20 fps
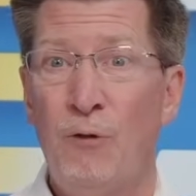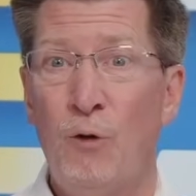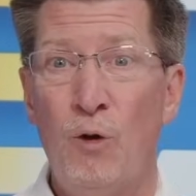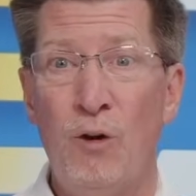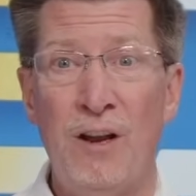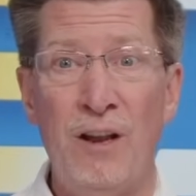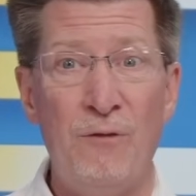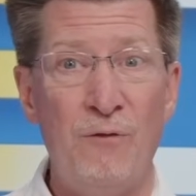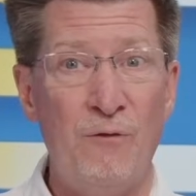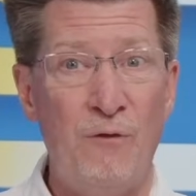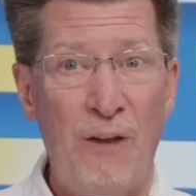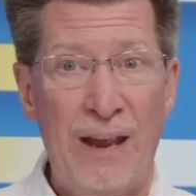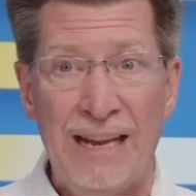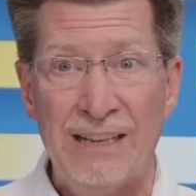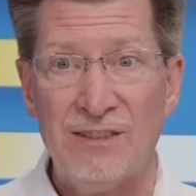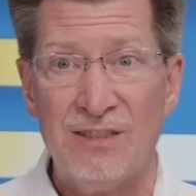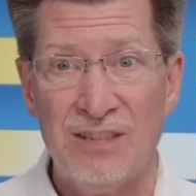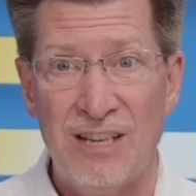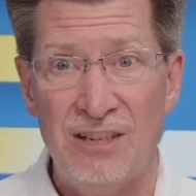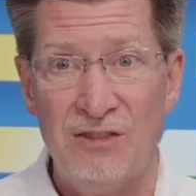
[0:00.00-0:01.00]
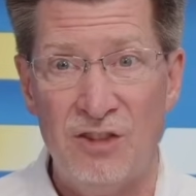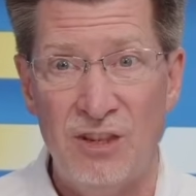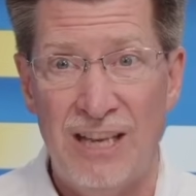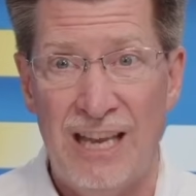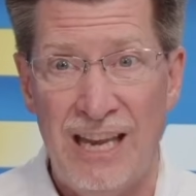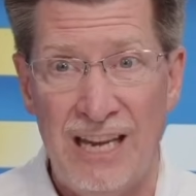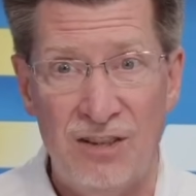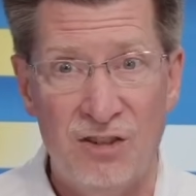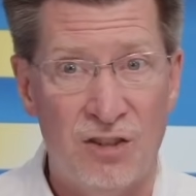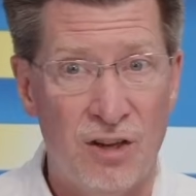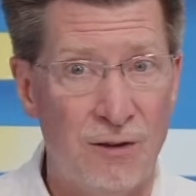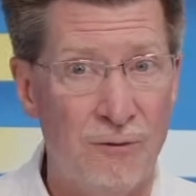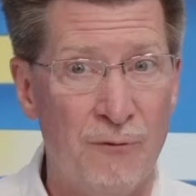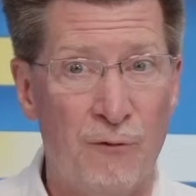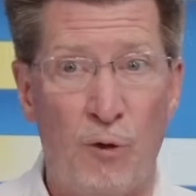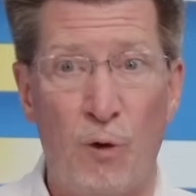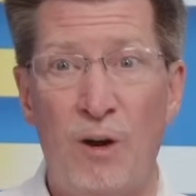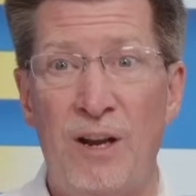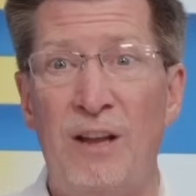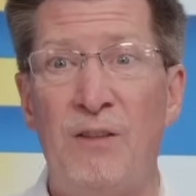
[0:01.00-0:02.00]
for an advanced education,
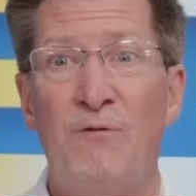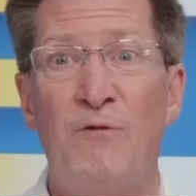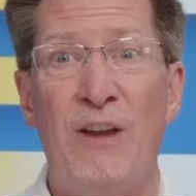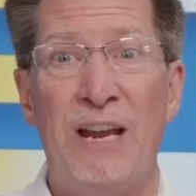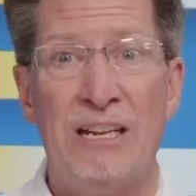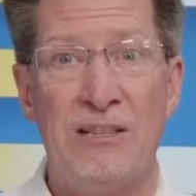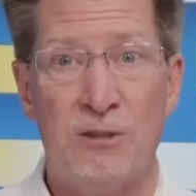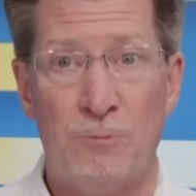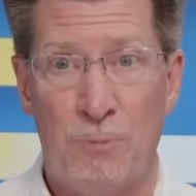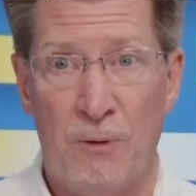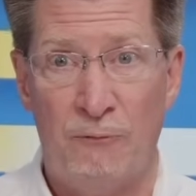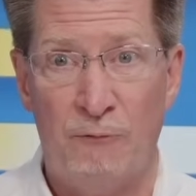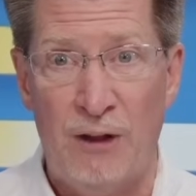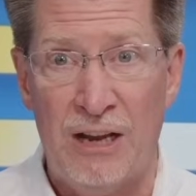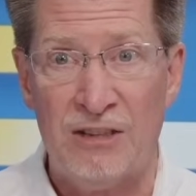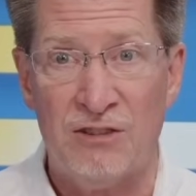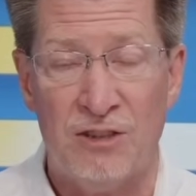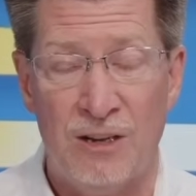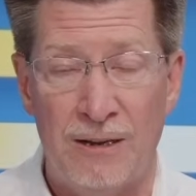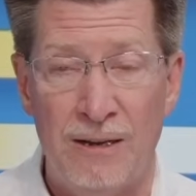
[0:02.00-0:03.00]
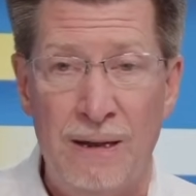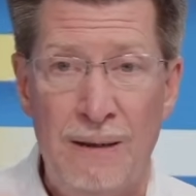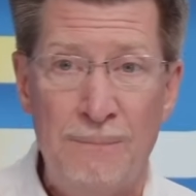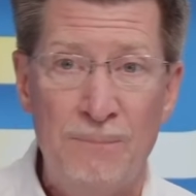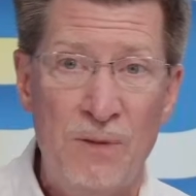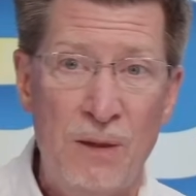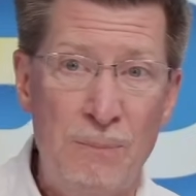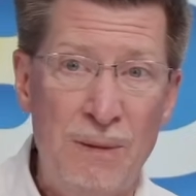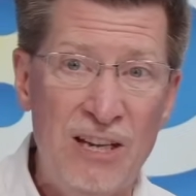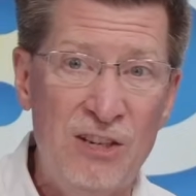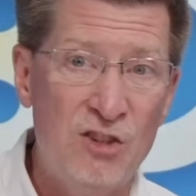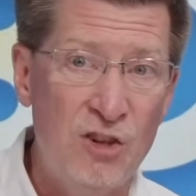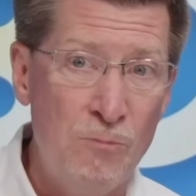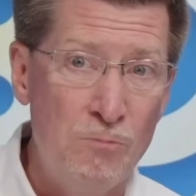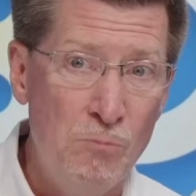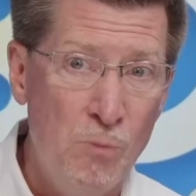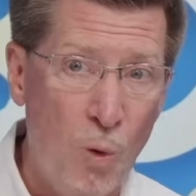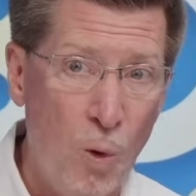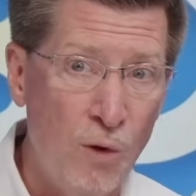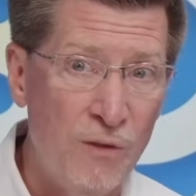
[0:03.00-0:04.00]
for an advanced profession that makes you
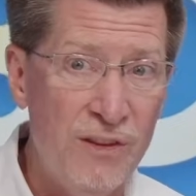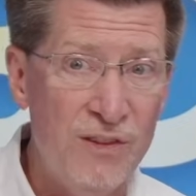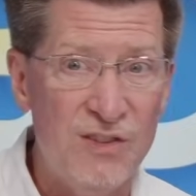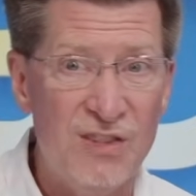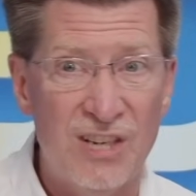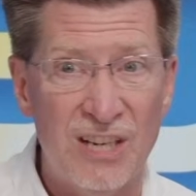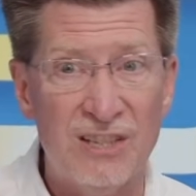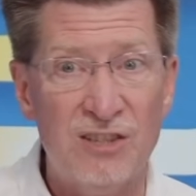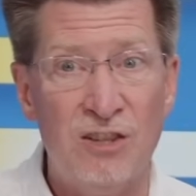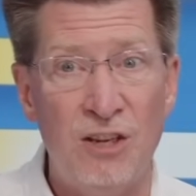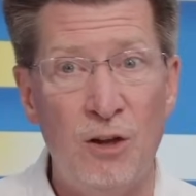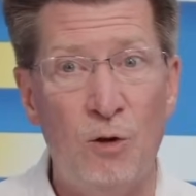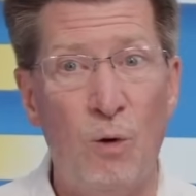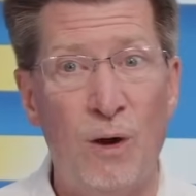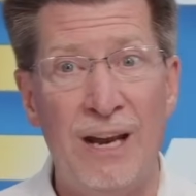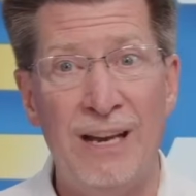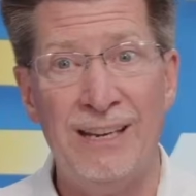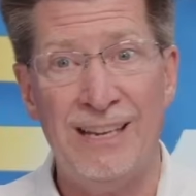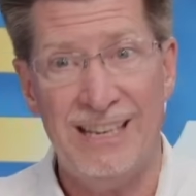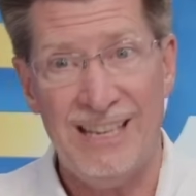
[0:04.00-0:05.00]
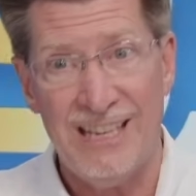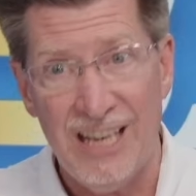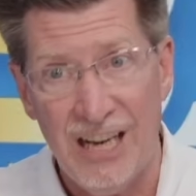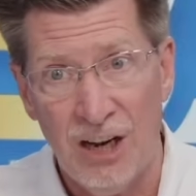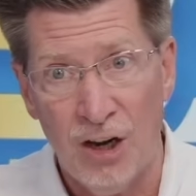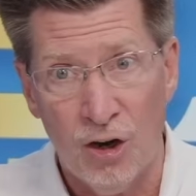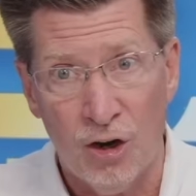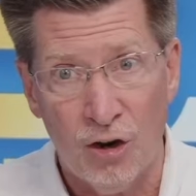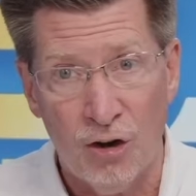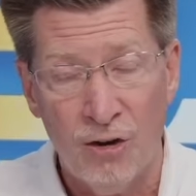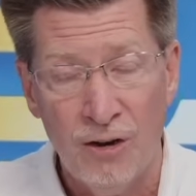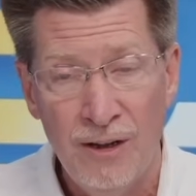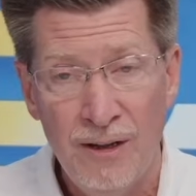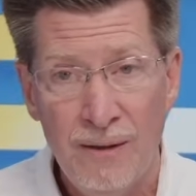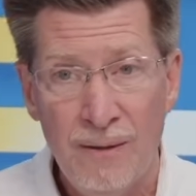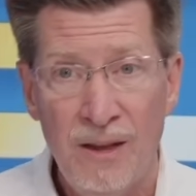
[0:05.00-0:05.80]
more than 60 grand a year